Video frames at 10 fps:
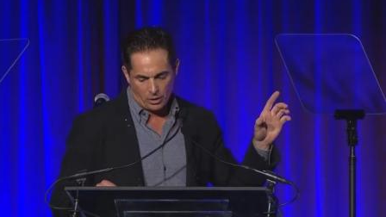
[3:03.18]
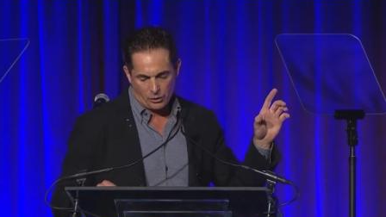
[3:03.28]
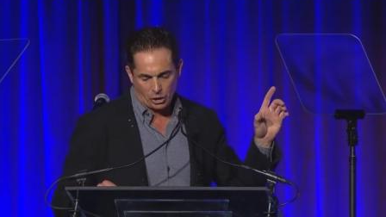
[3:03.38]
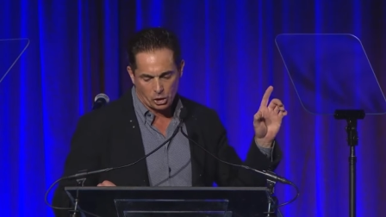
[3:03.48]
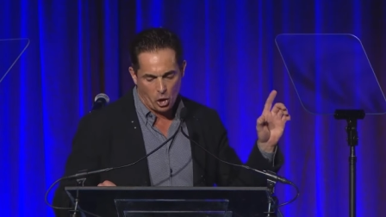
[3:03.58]

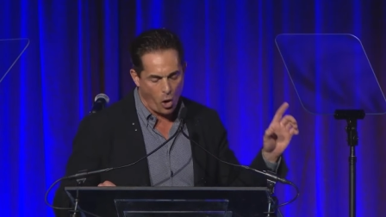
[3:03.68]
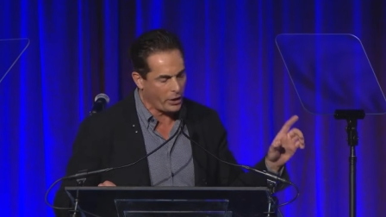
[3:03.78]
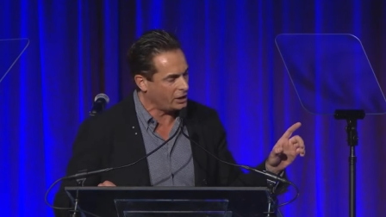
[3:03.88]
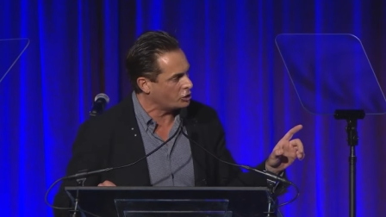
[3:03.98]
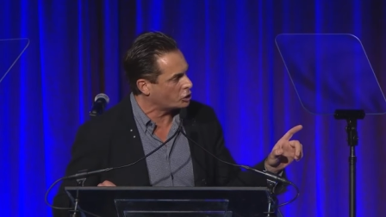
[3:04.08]
the toy
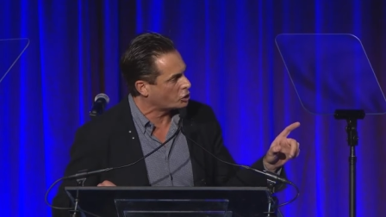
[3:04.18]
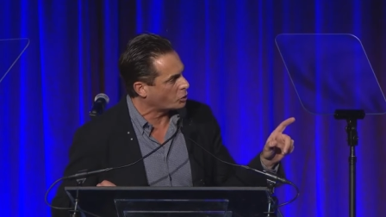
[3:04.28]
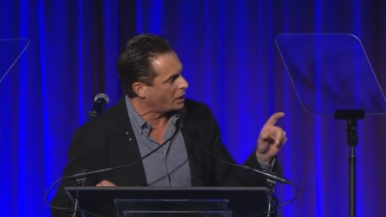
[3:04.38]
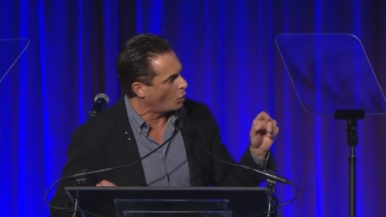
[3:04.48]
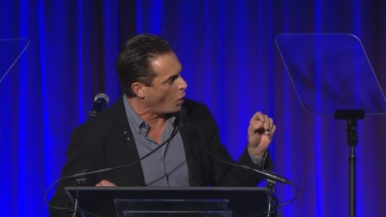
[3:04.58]

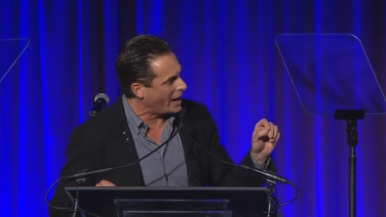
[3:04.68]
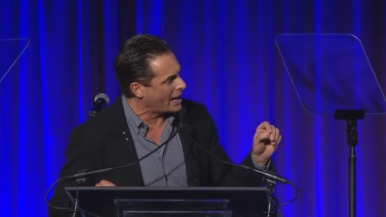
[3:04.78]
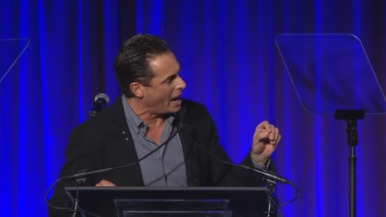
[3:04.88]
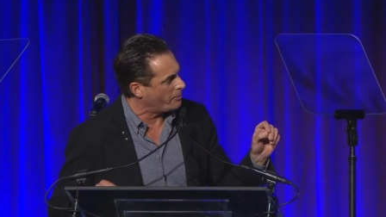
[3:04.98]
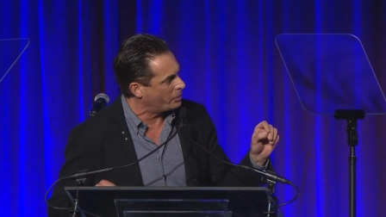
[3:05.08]
industry wake
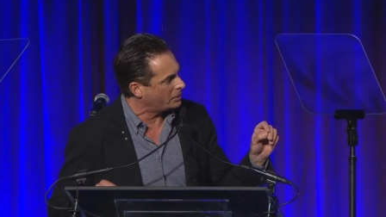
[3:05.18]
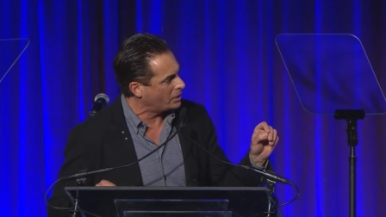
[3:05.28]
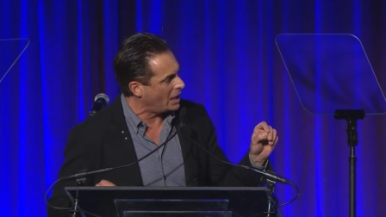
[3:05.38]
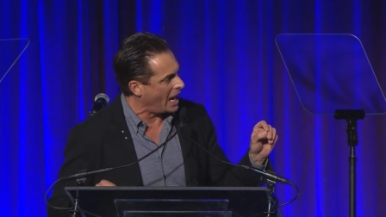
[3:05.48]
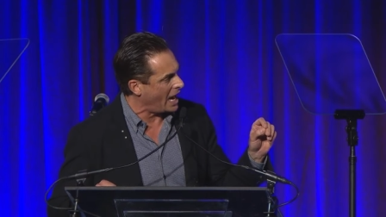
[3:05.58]
up
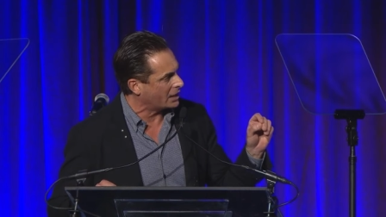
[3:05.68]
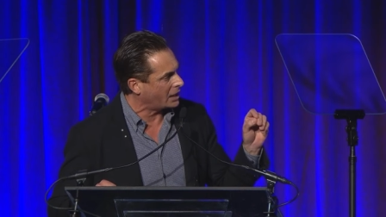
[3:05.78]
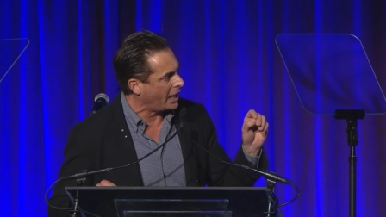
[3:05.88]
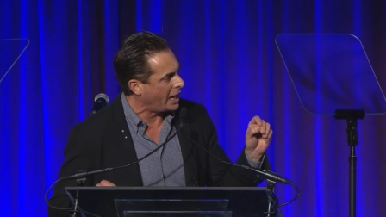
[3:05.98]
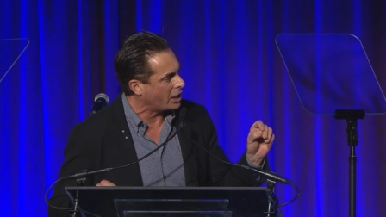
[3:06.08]
and
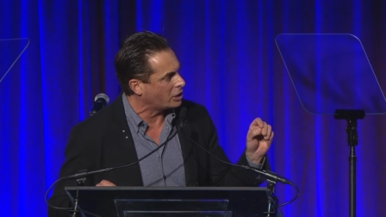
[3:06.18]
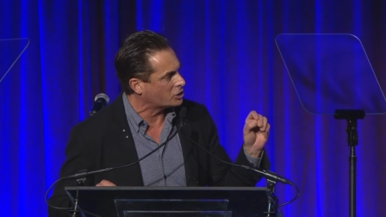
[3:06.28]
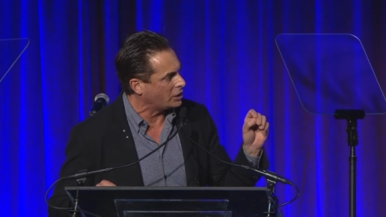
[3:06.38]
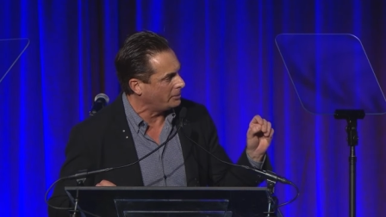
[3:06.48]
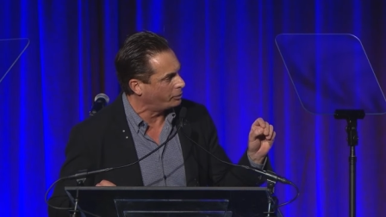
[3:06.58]
care
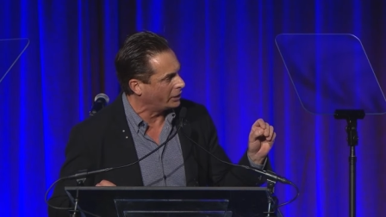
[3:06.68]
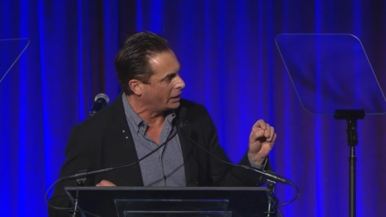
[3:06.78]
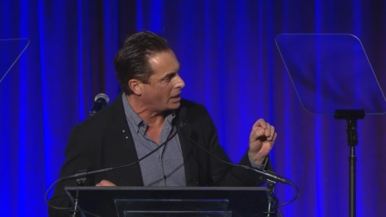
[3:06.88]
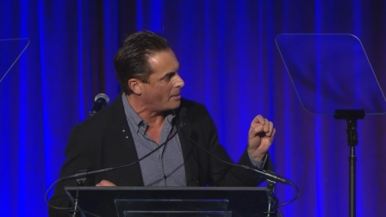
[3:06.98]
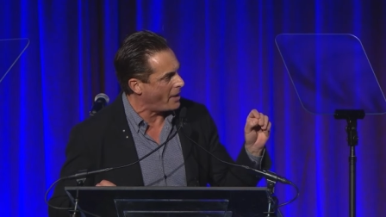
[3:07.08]

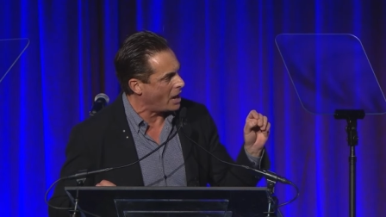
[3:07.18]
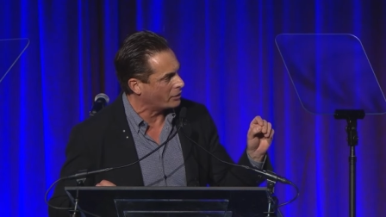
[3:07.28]
deeply about